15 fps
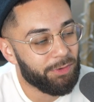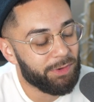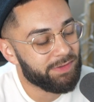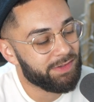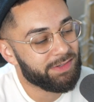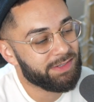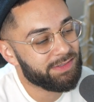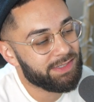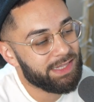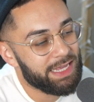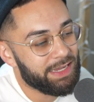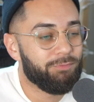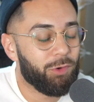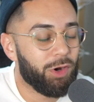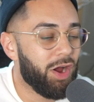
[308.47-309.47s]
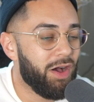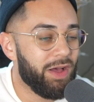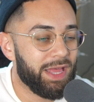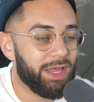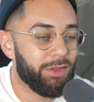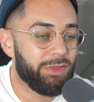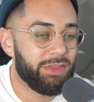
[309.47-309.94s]
It wasn't just like we're all
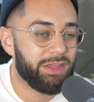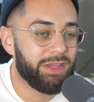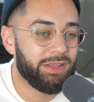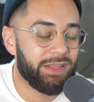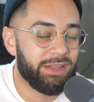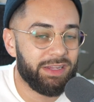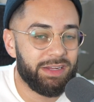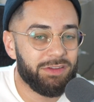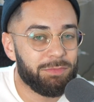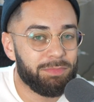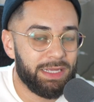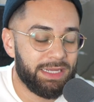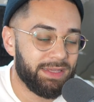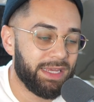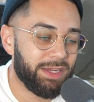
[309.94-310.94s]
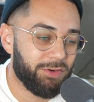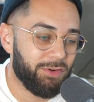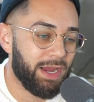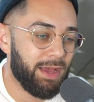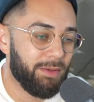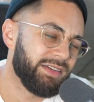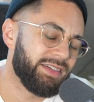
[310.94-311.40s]
healthy and then they just played like
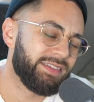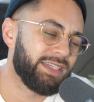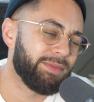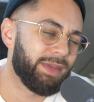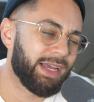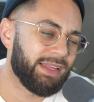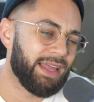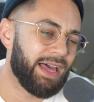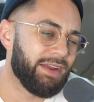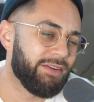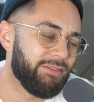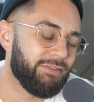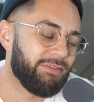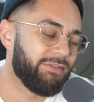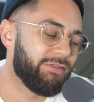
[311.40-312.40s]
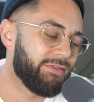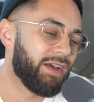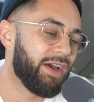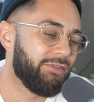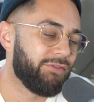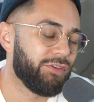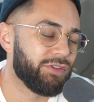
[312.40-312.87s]
crap. Just seemed like a lot of
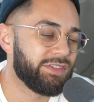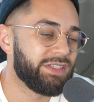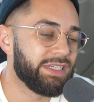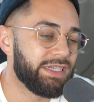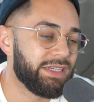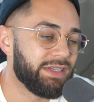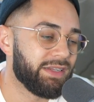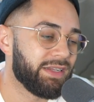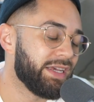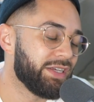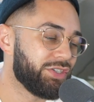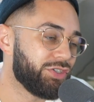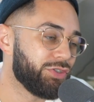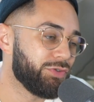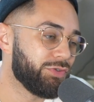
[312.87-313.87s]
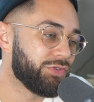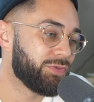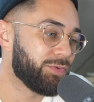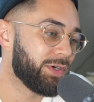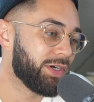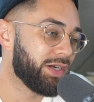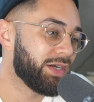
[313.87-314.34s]
unforeseen
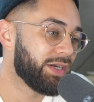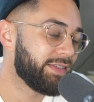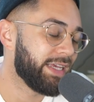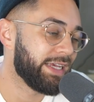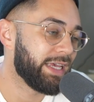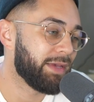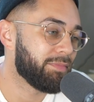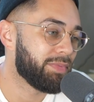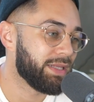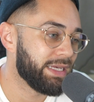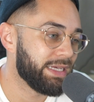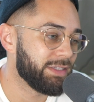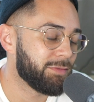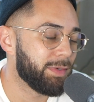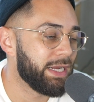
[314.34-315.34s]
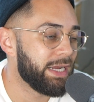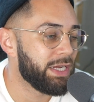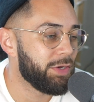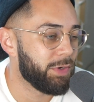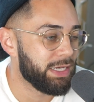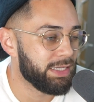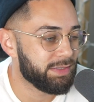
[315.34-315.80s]
issues were taking place. But
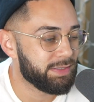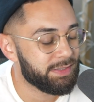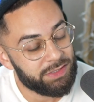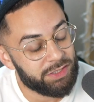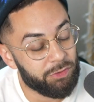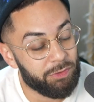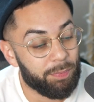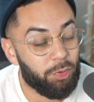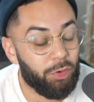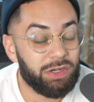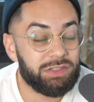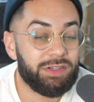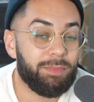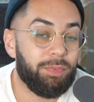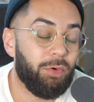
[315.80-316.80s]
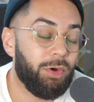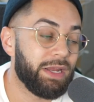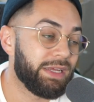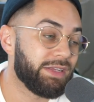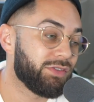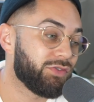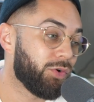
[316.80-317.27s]
anyways, so reports are
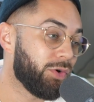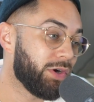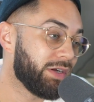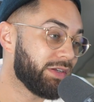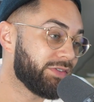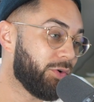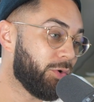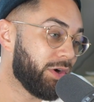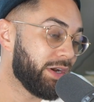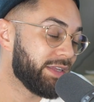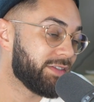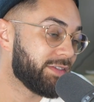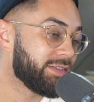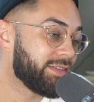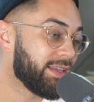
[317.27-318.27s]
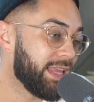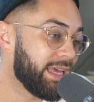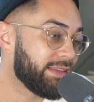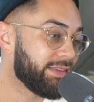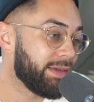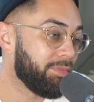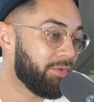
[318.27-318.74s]
pointing towards Hornets
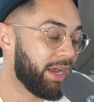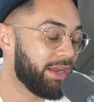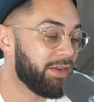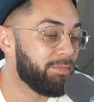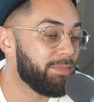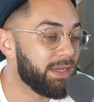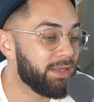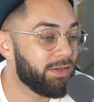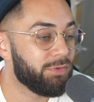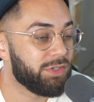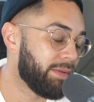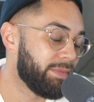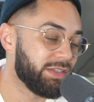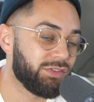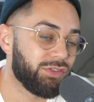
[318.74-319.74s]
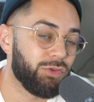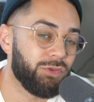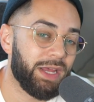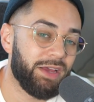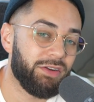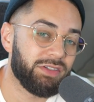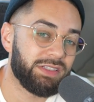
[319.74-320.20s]
selecting Brandon Miller. That means
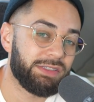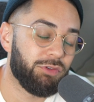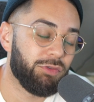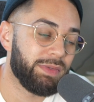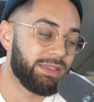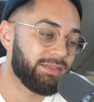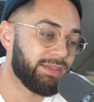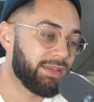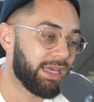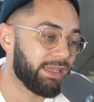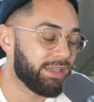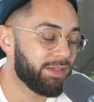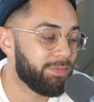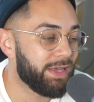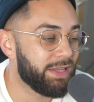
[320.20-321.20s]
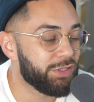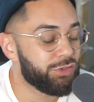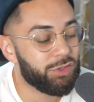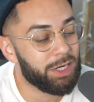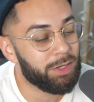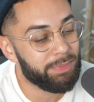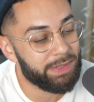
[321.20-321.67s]
Scoot Henderson will be selected by the
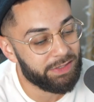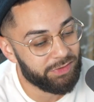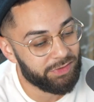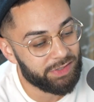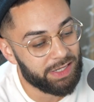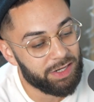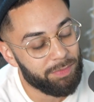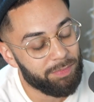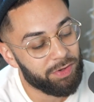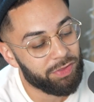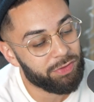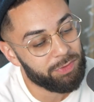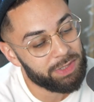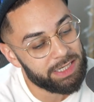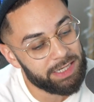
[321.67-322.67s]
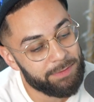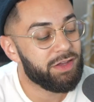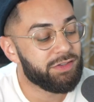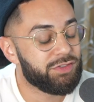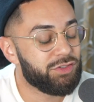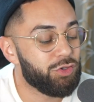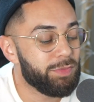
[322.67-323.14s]
Trailblazers at number 3,
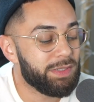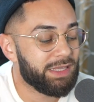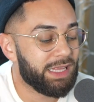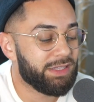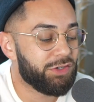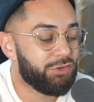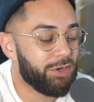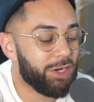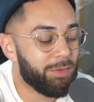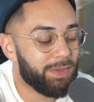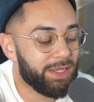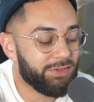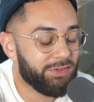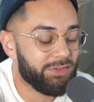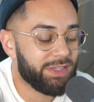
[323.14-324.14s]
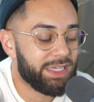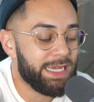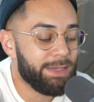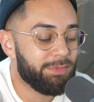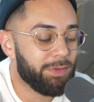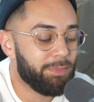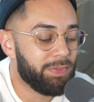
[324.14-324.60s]
assuming that the Trailblazers
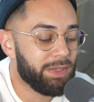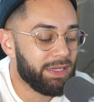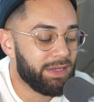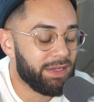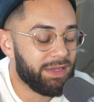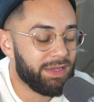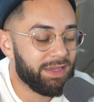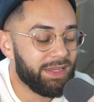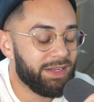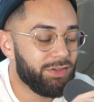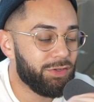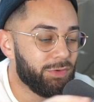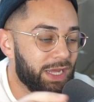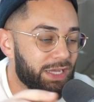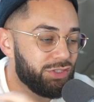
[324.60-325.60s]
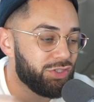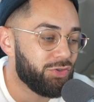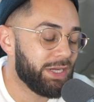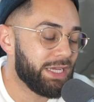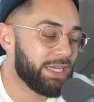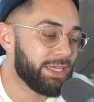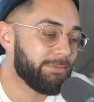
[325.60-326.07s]
keep the pick and do not
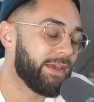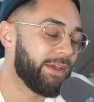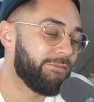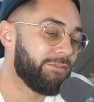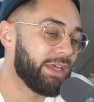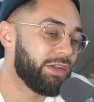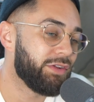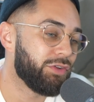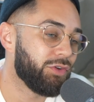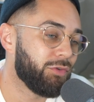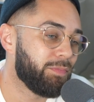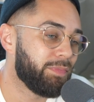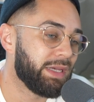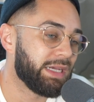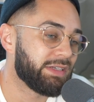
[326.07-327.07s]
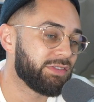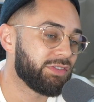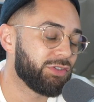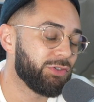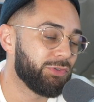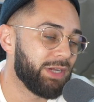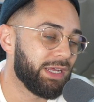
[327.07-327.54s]
trade it. If they do pick
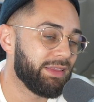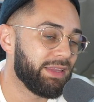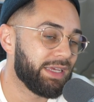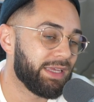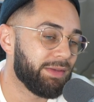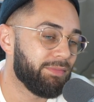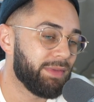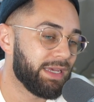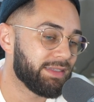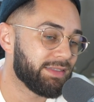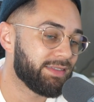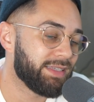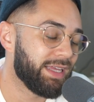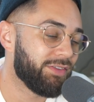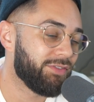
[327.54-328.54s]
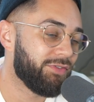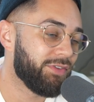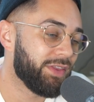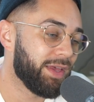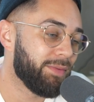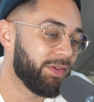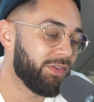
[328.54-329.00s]
Scoot, I think it makes sense
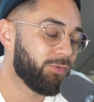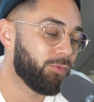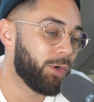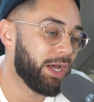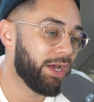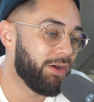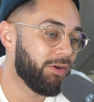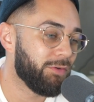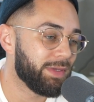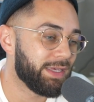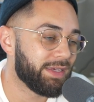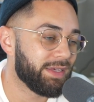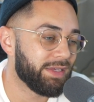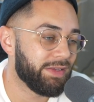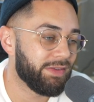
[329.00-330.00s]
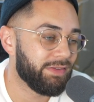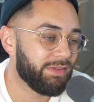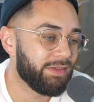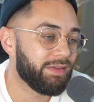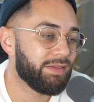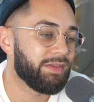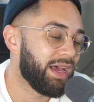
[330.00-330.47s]
for them as well,
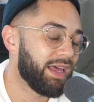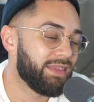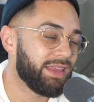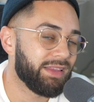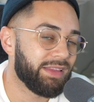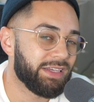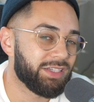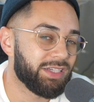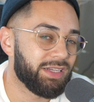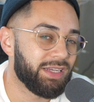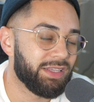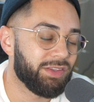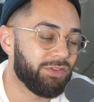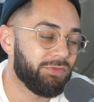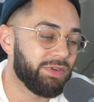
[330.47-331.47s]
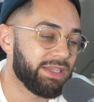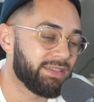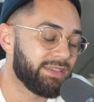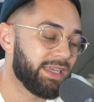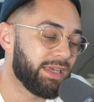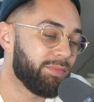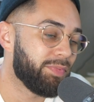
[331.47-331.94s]
because I think they should hit the
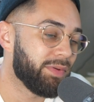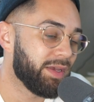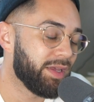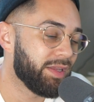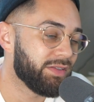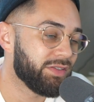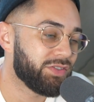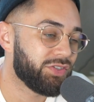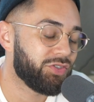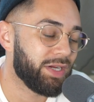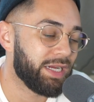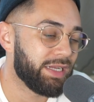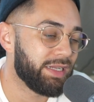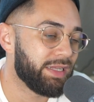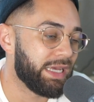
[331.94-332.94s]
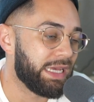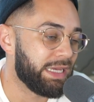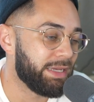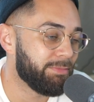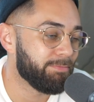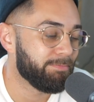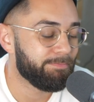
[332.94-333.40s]
reset button, just trade
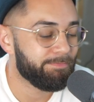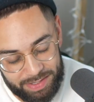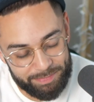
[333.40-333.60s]
Dame.